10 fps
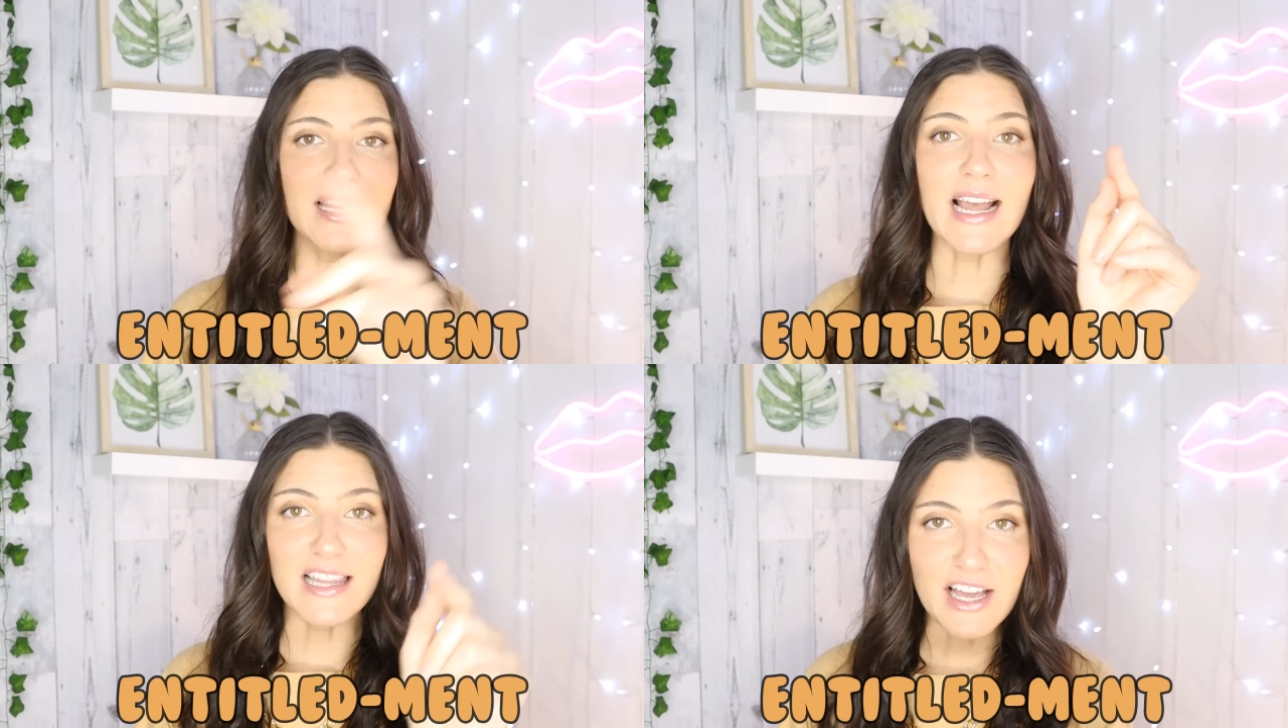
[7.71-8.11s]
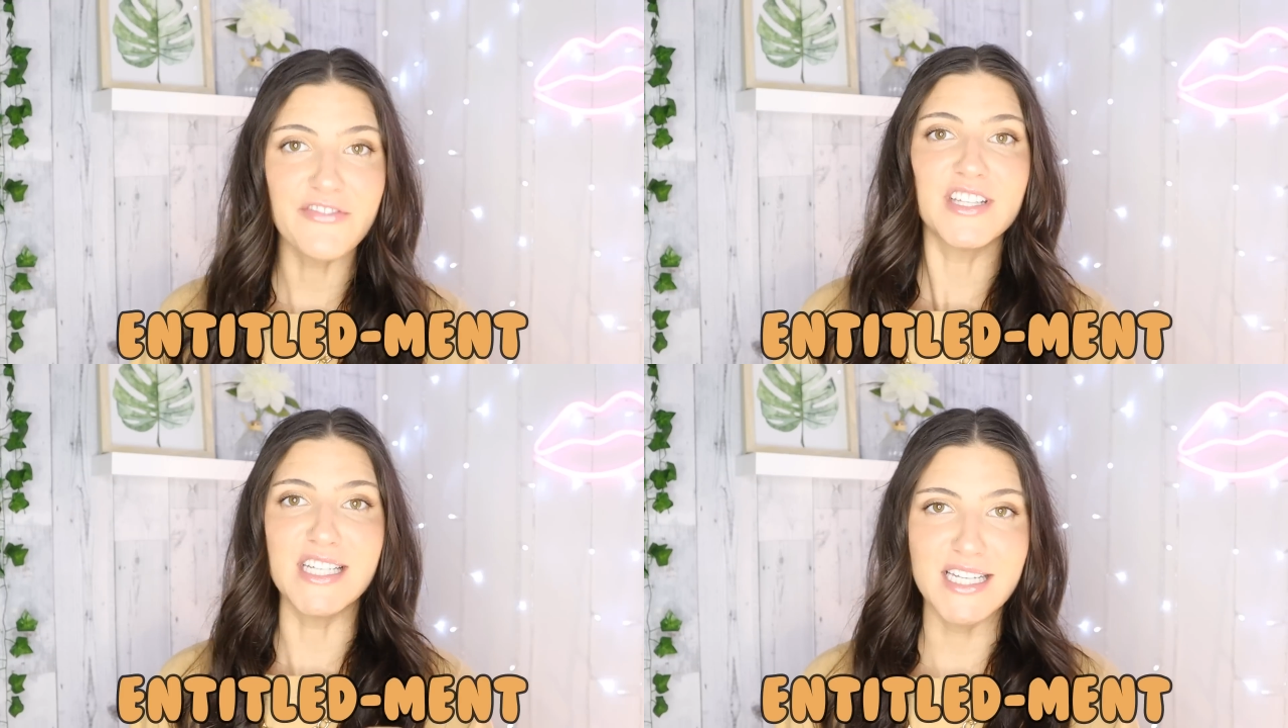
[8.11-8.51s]
like I left
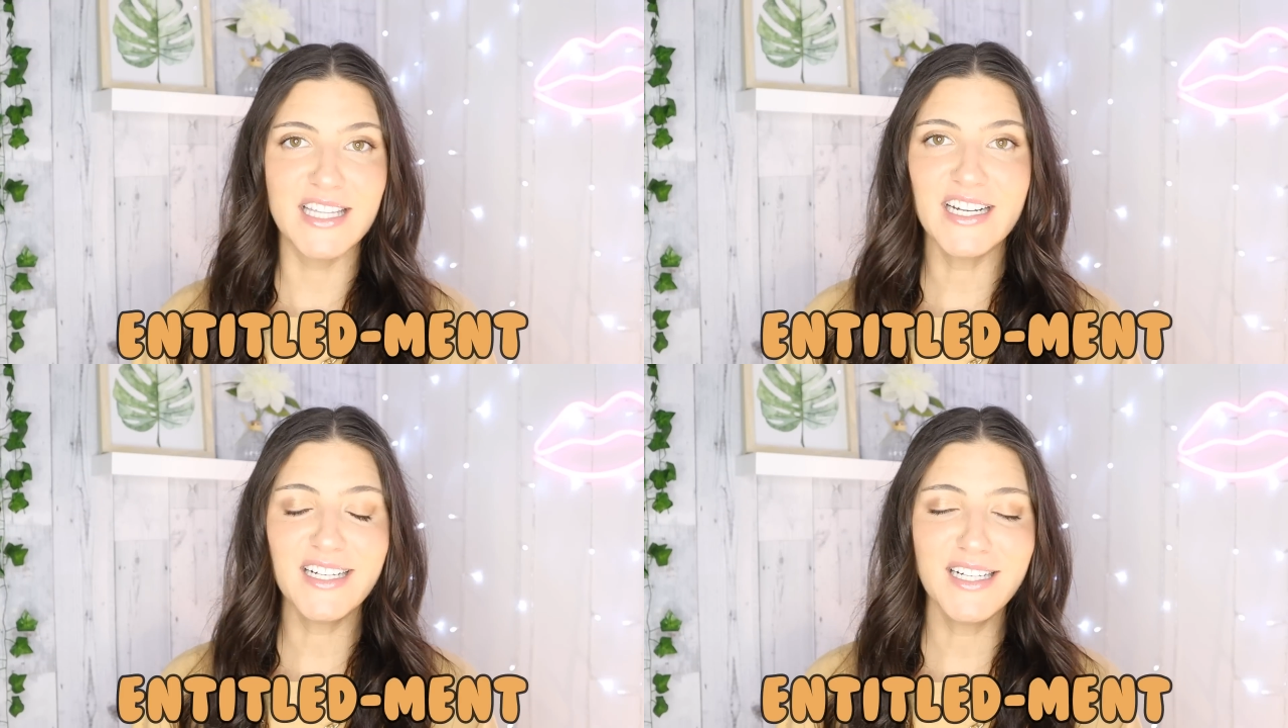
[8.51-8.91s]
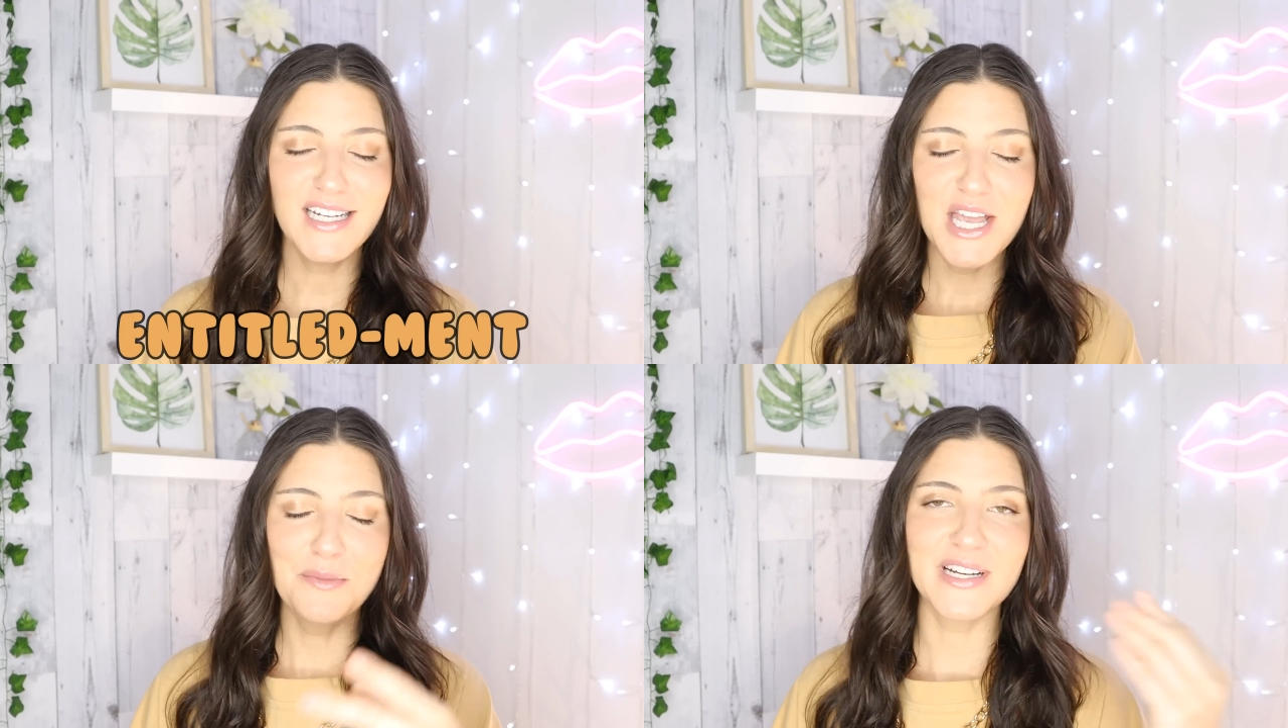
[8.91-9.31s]
the D in there,
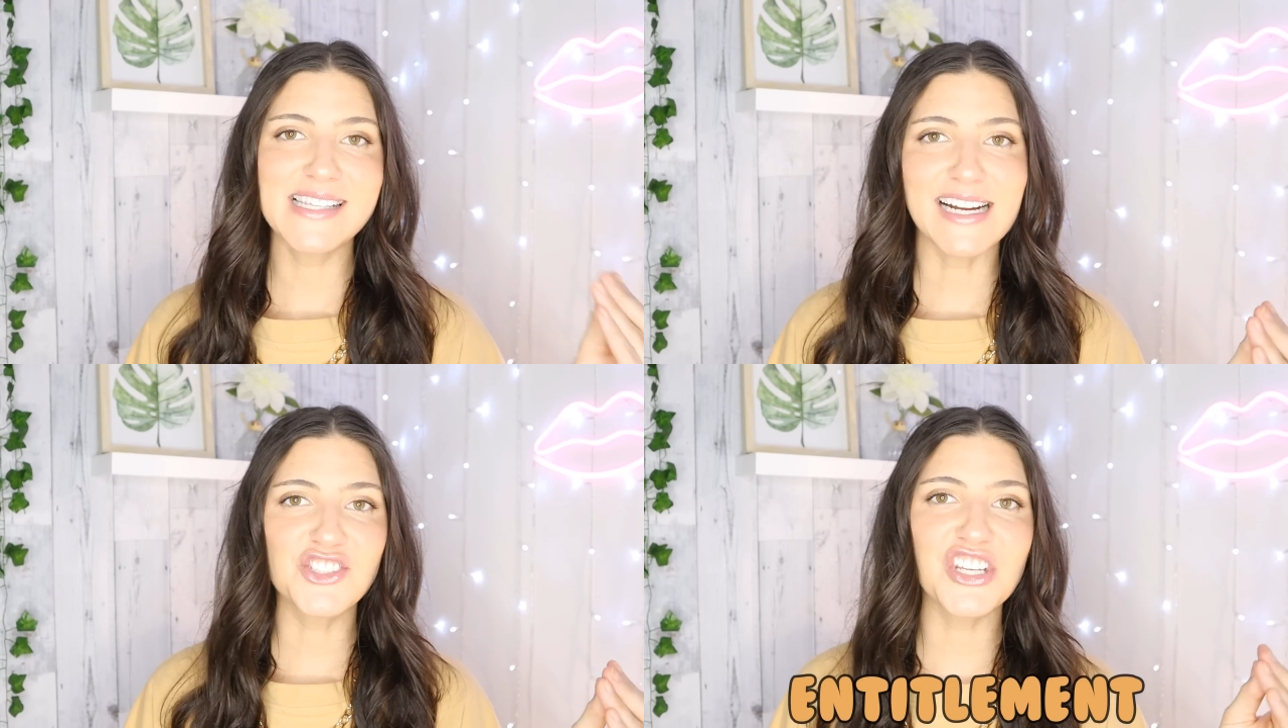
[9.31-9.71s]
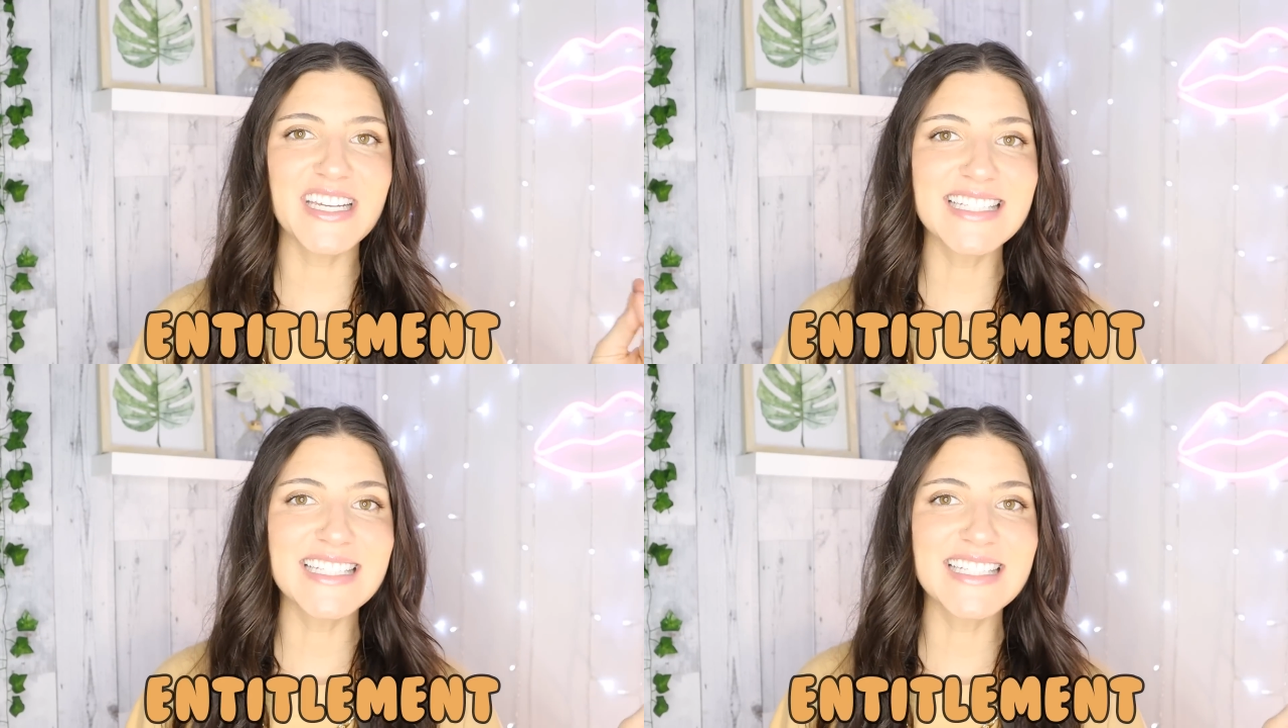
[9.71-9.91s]
but it's actually